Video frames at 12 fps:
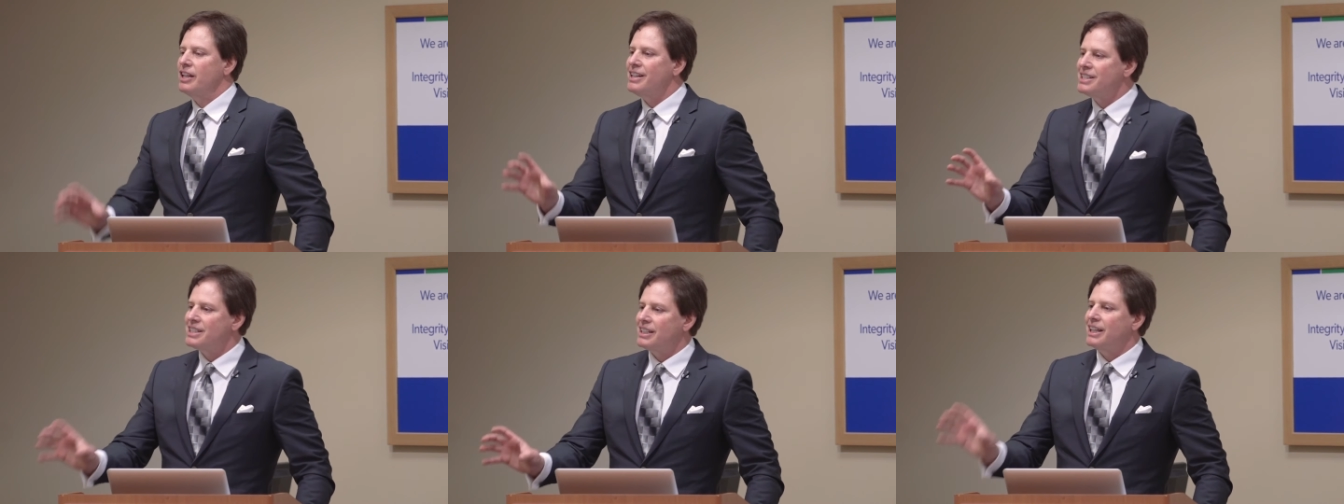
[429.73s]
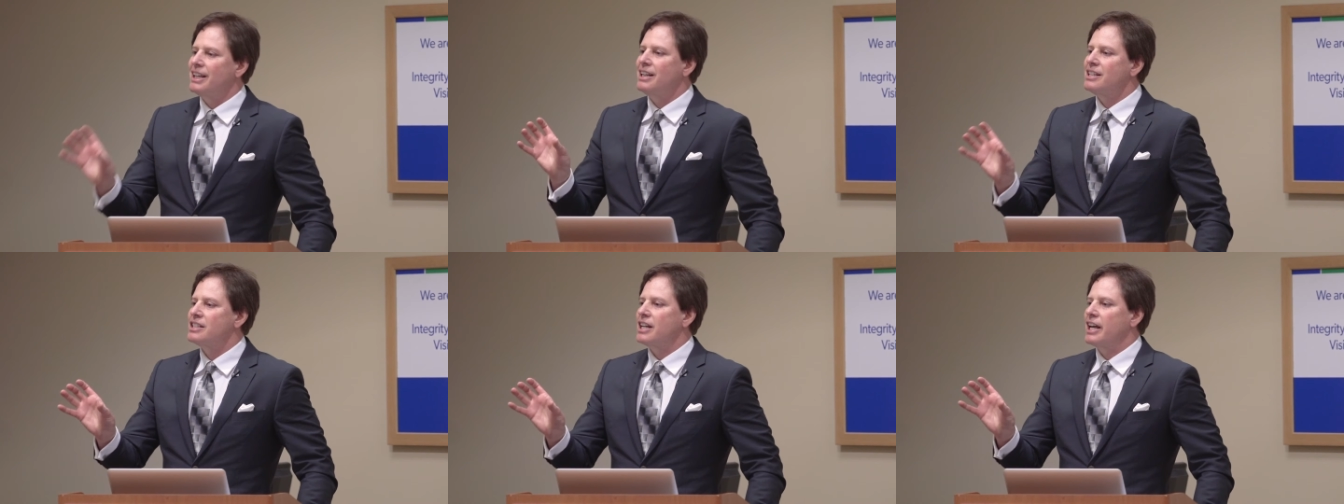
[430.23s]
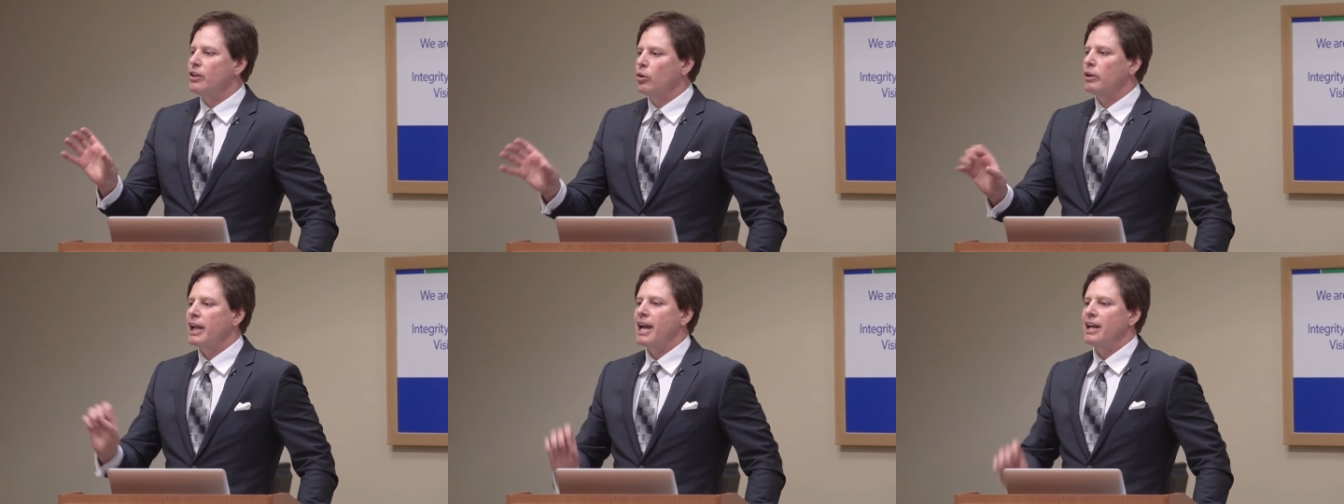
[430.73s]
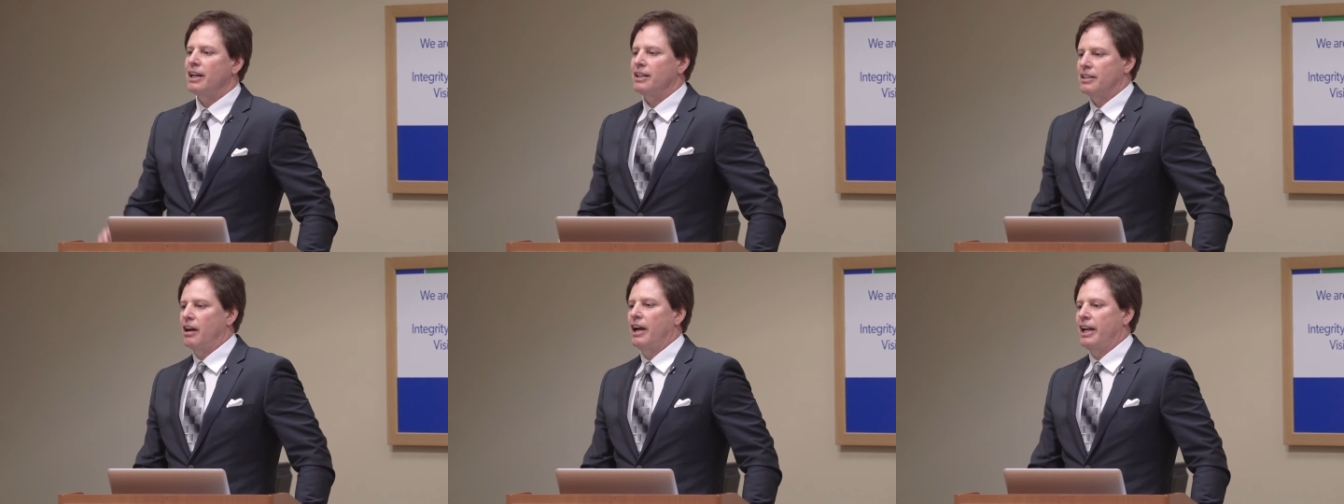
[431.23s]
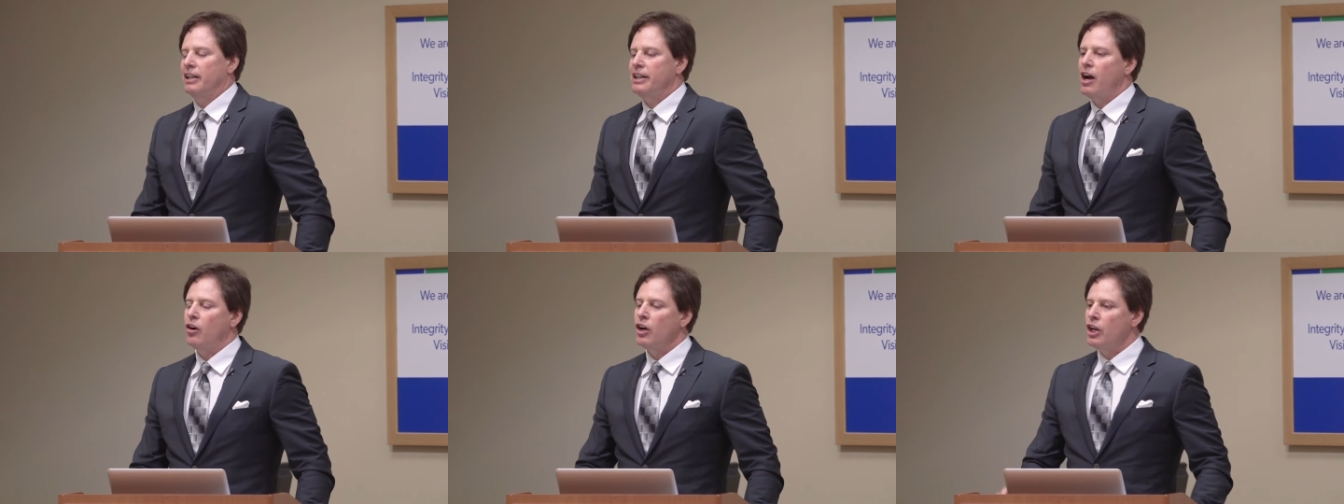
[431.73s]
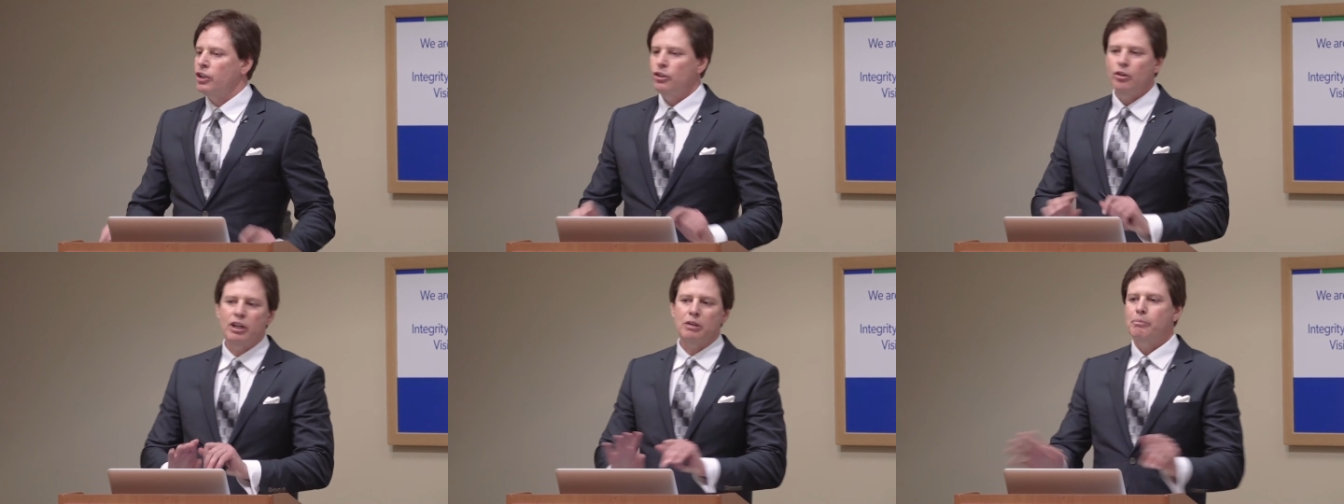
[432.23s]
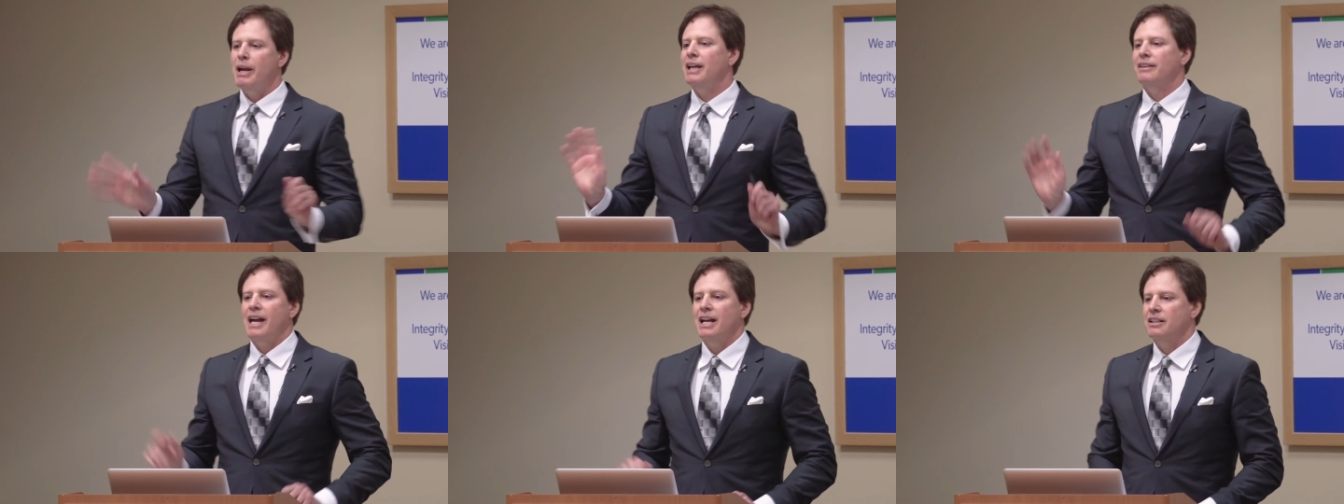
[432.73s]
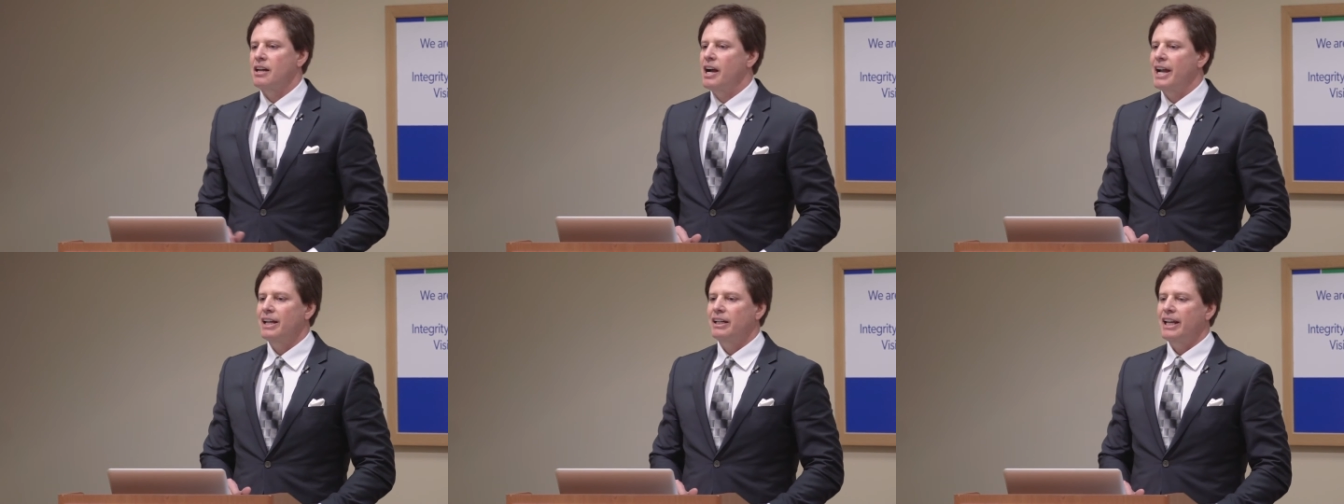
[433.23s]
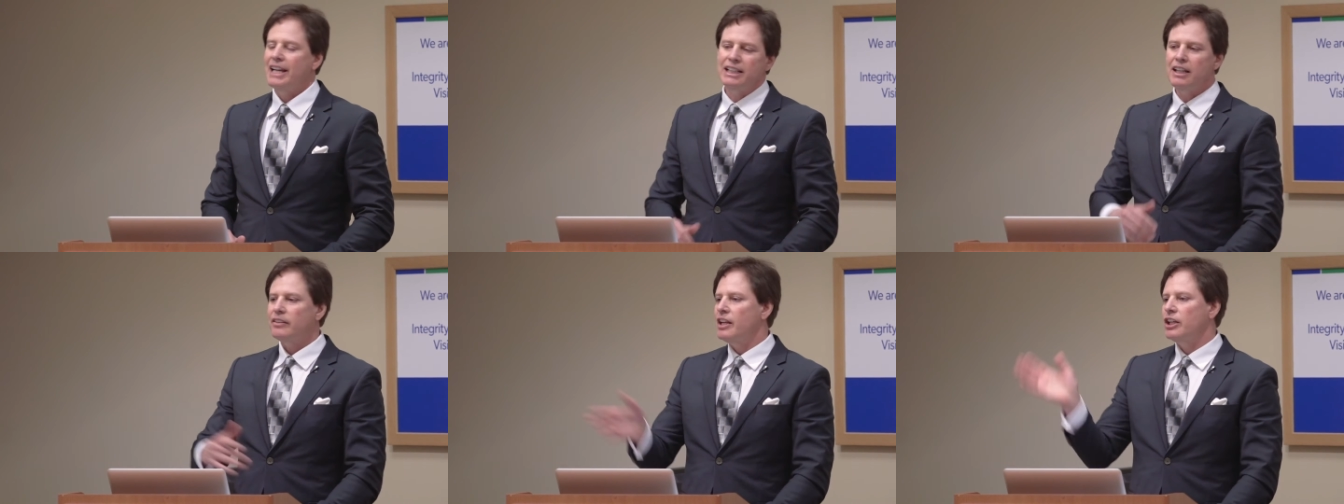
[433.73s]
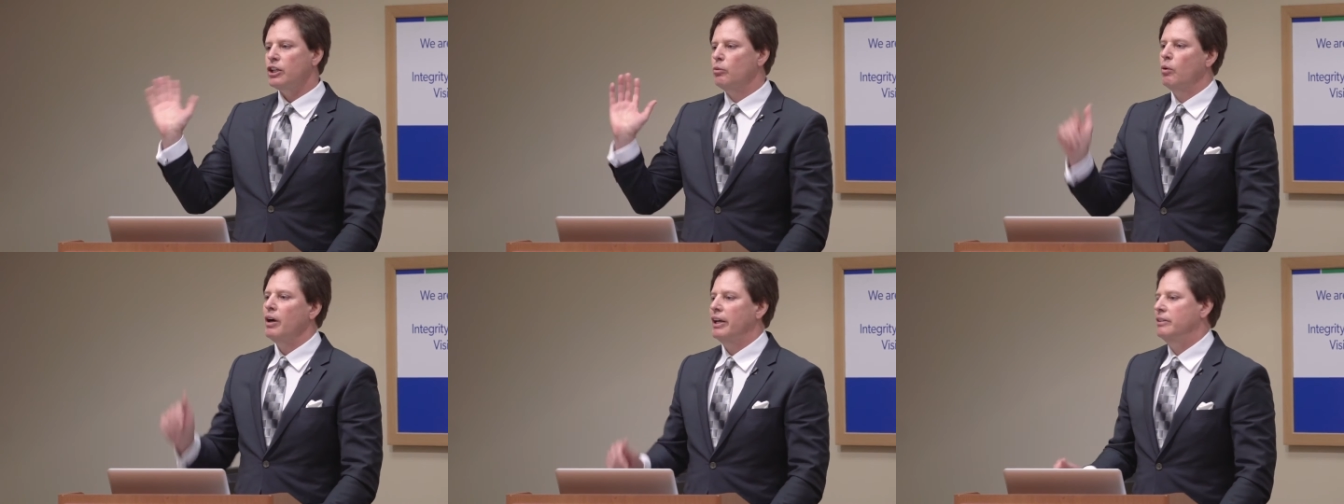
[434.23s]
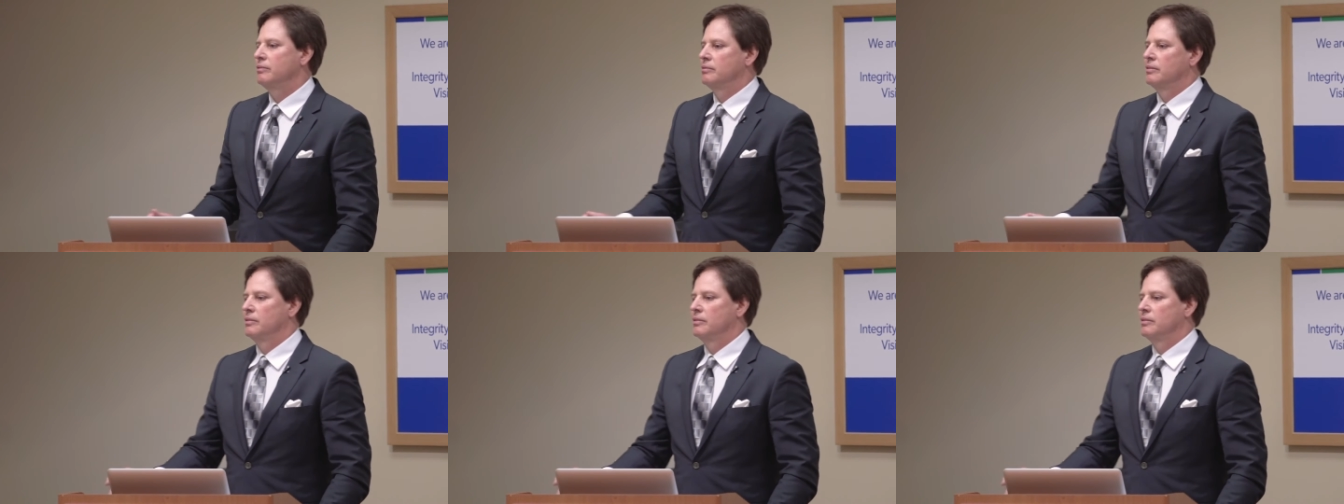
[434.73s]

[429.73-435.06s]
This is an organic diet. Now, you can make that diet anything you want.